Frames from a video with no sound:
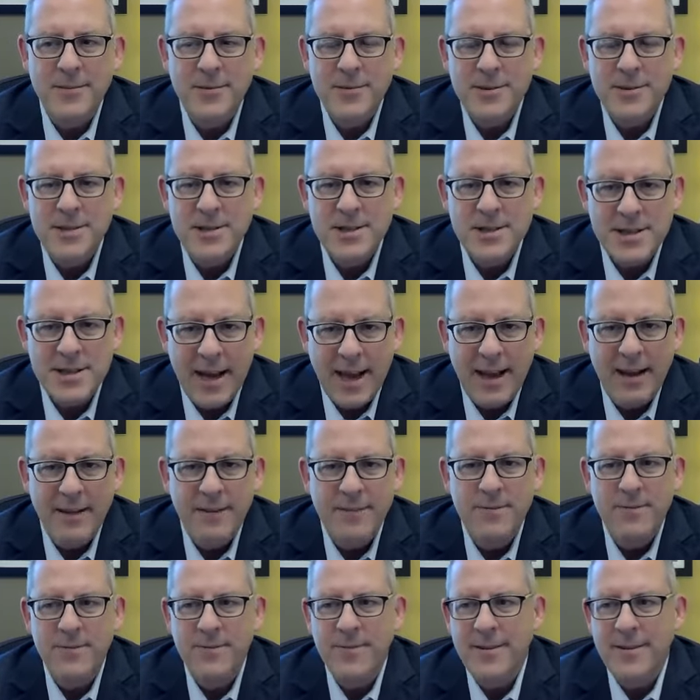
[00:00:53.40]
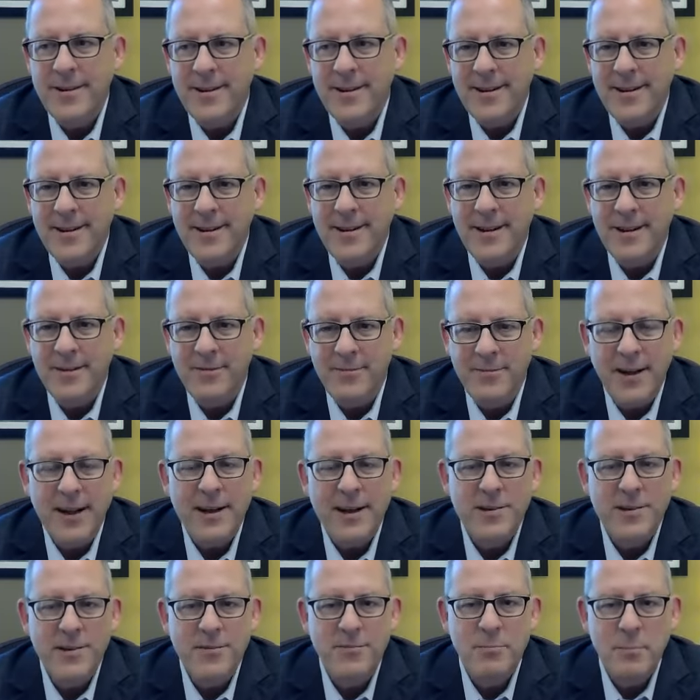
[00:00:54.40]
safe,
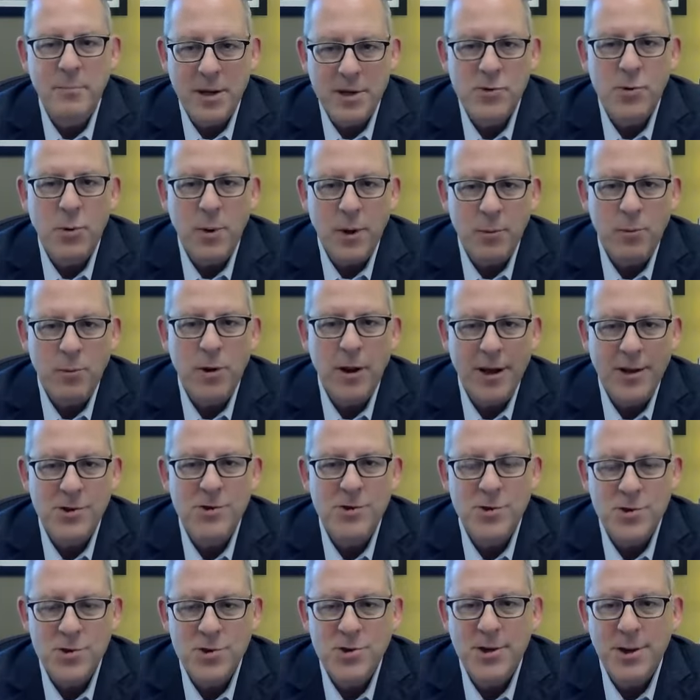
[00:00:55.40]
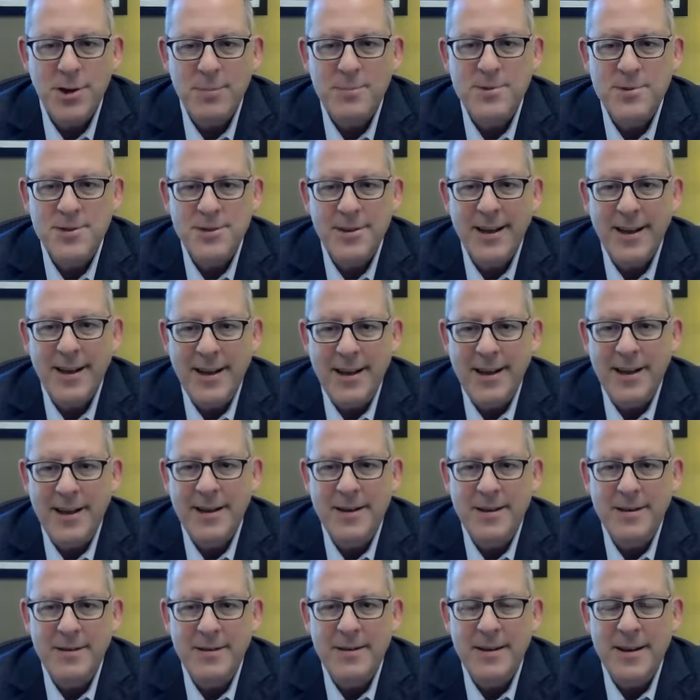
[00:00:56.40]
effective mentoring relationships.
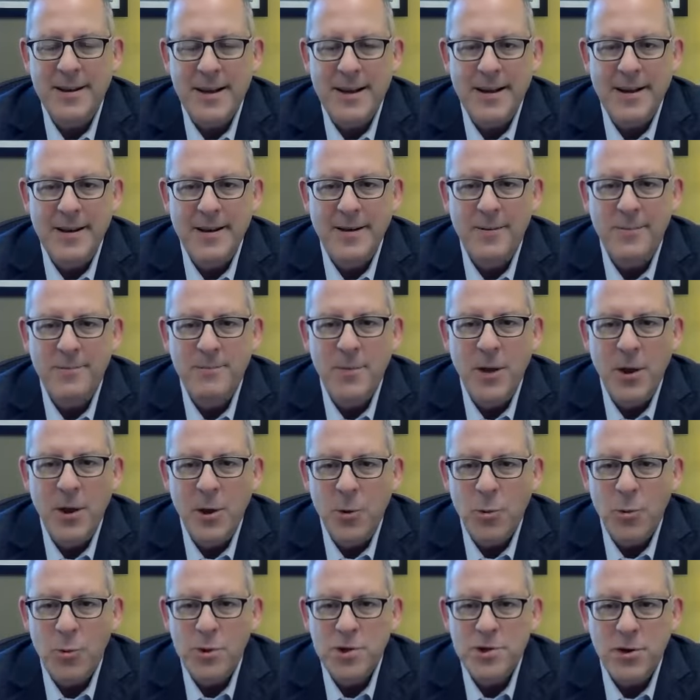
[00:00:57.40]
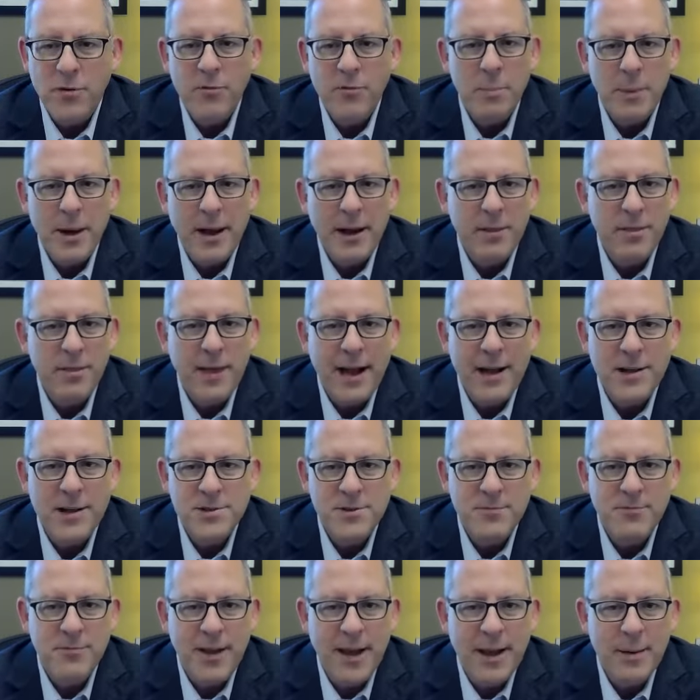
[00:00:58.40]
And we serve about
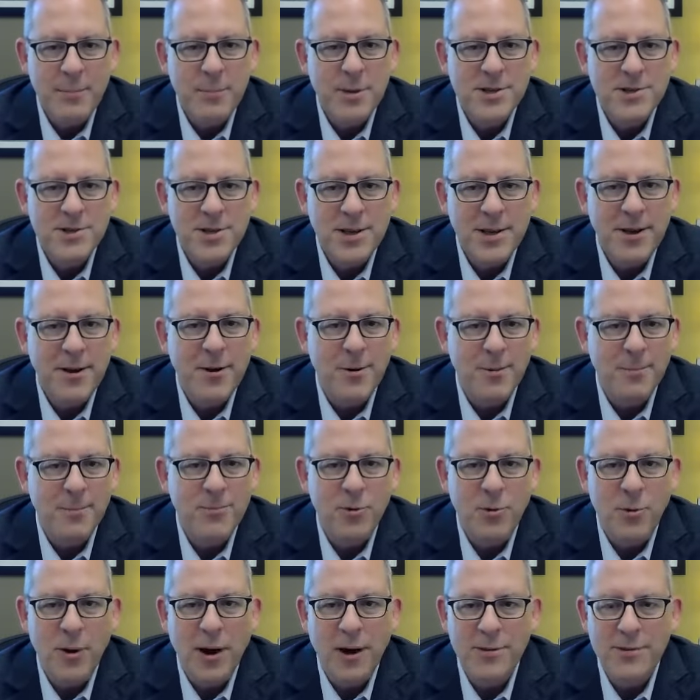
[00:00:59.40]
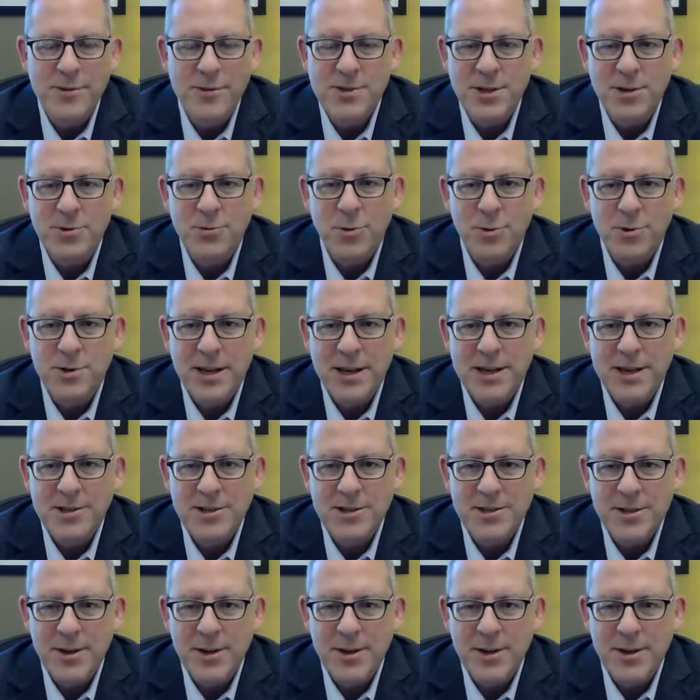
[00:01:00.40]
1,000 families a year throughout the Central Texas